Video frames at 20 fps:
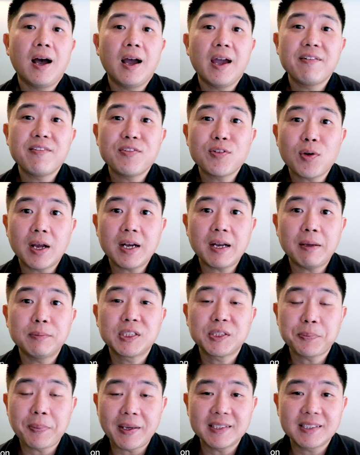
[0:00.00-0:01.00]
Hi everyone, I'm
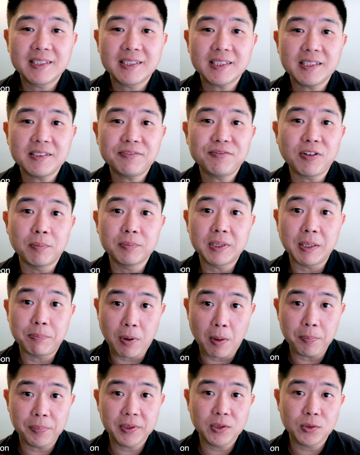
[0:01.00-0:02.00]
Spencer from The
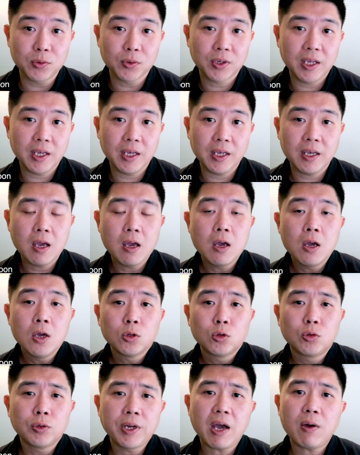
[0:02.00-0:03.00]
Property Rookie.
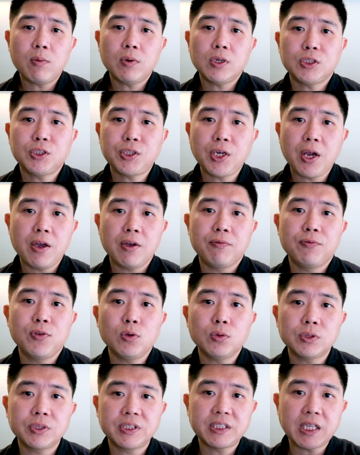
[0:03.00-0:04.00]
Today I want to share with
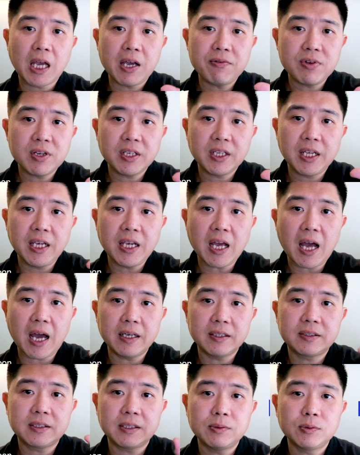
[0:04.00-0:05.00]
you 7 key
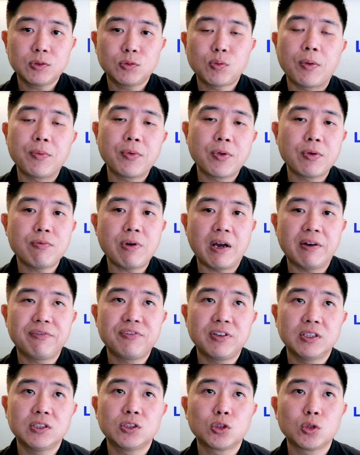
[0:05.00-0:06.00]
items when we
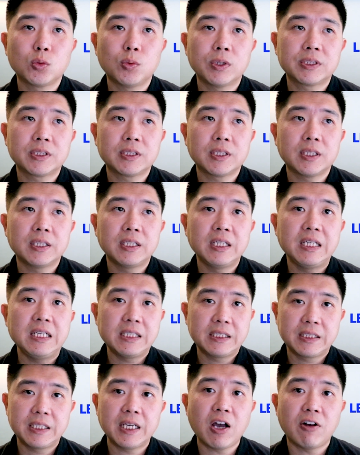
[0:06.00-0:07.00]
reference towards the
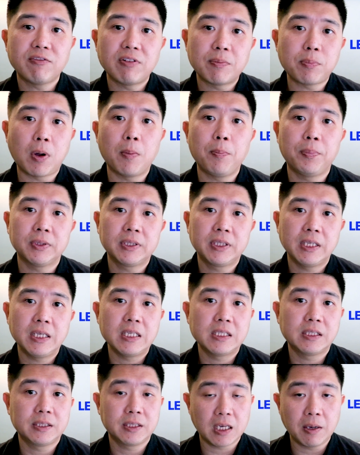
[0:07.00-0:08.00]
leasing of a property
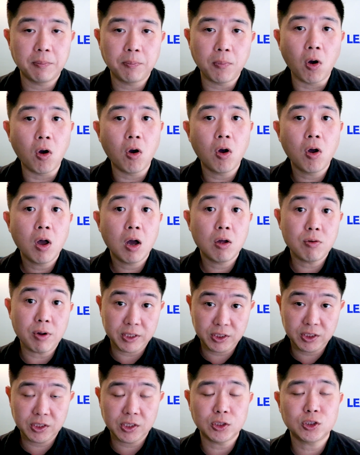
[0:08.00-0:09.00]
in Singapore, a
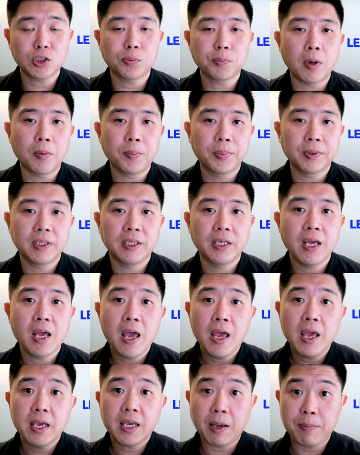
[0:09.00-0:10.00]
residential property.
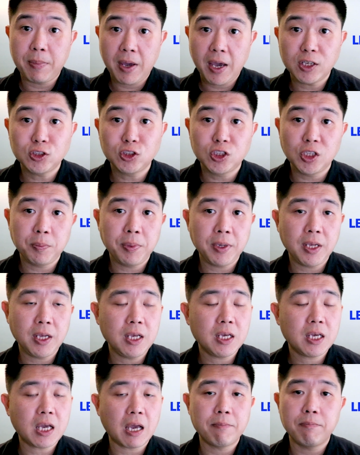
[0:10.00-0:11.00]
It can be
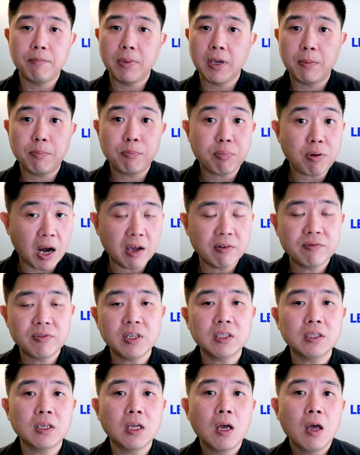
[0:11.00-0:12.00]
HDB, it can be
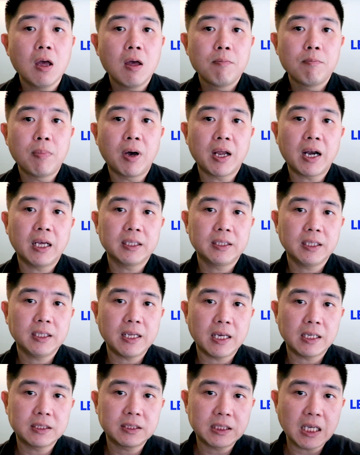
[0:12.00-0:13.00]
private, but I think
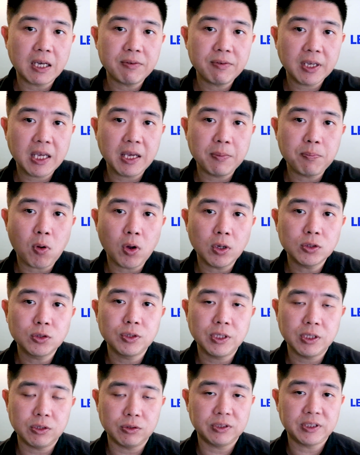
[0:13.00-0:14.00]
there are 7 key points
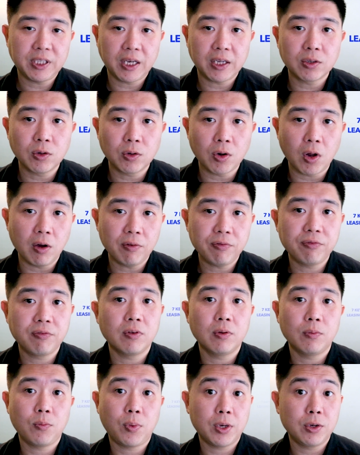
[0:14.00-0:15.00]
you need to take note of
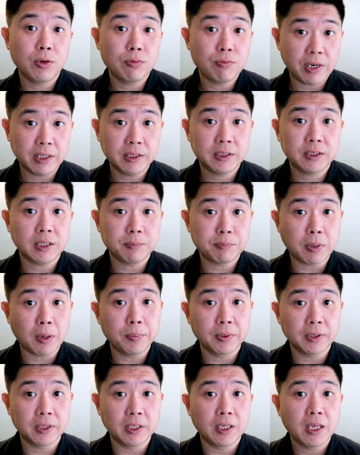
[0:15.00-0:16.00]
when you rent a
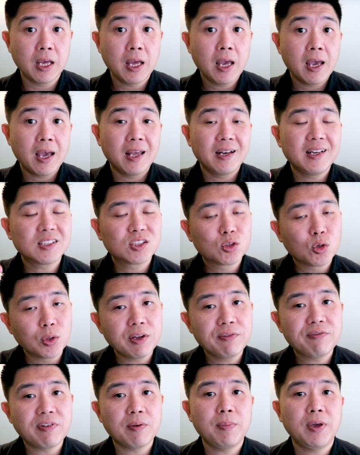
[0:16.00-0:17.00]
property. This is good
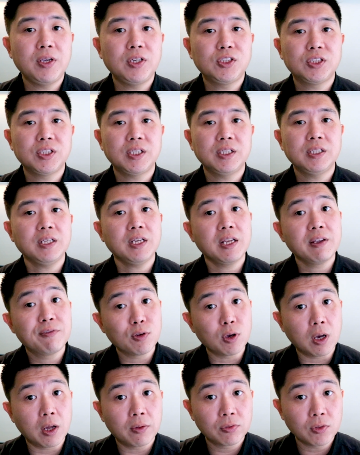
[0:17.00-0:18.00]
information if
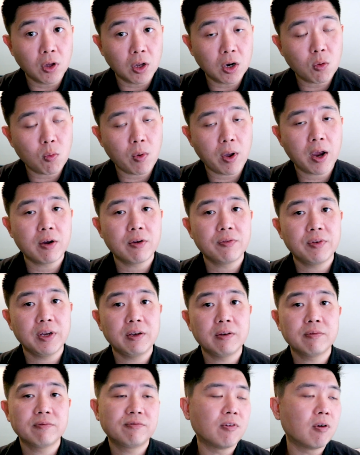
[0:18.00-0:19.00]
you are not aware of
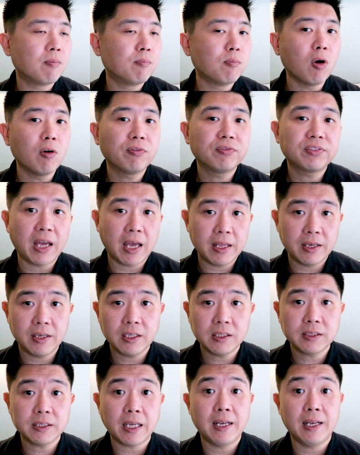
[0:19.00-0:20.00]
it for both
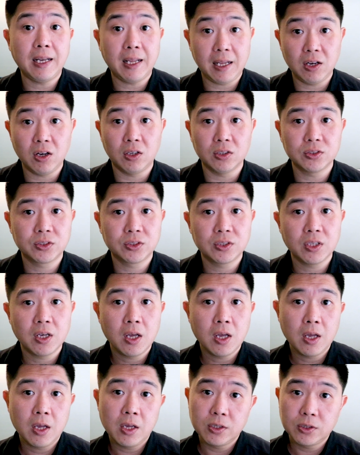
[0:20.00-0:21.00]
tenants and landlords.
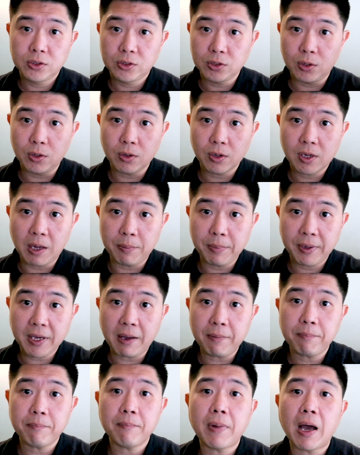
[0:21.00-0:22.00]
So coming
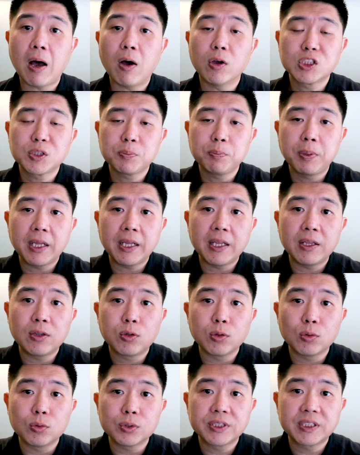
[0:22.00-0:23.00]
up, I will split
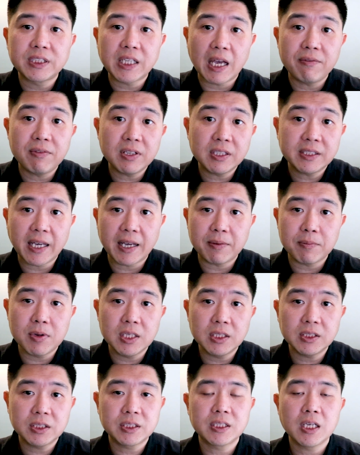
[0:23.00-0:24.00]
into 7
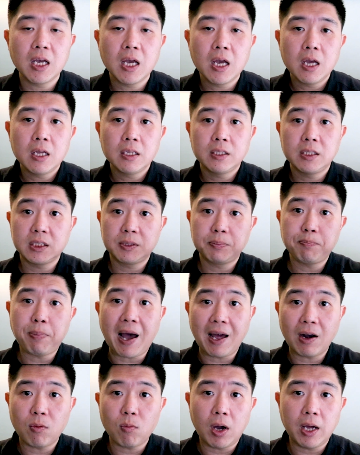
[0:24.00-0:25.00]
segments. This is
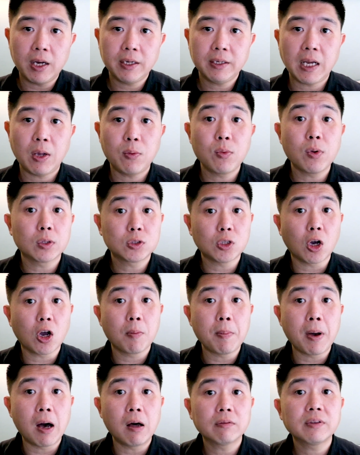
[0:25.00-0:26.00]
part 1 and we will talk
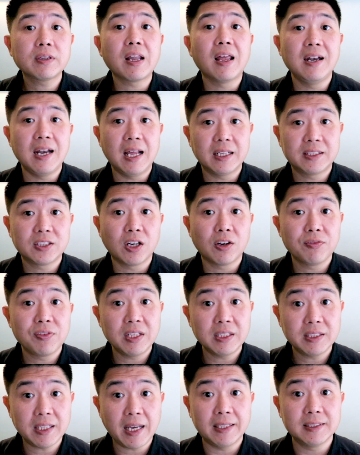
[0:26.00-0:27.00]
about the letter of
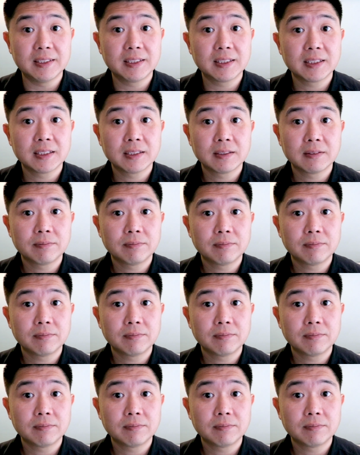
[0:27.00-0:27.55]
intent.